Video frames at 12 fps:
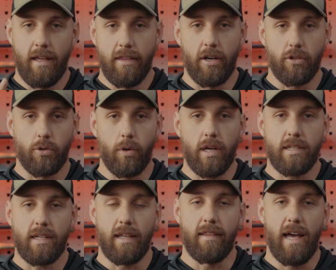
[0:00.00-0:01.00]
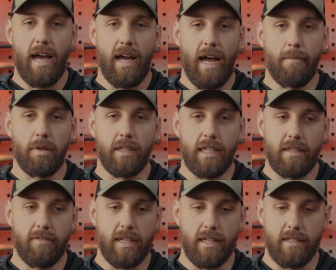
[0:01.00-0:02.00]
their choice, and that I
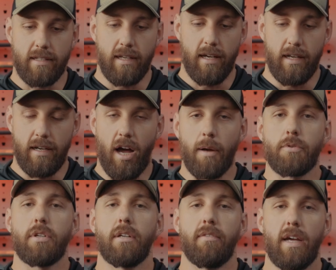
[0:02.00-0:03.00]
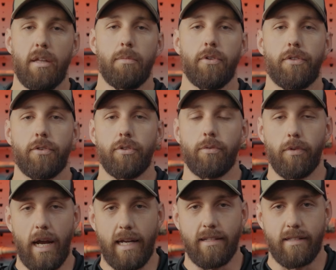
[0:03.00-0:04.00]
believe is an option available through
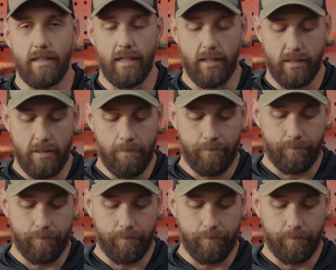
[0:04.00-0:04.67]
Rain 6.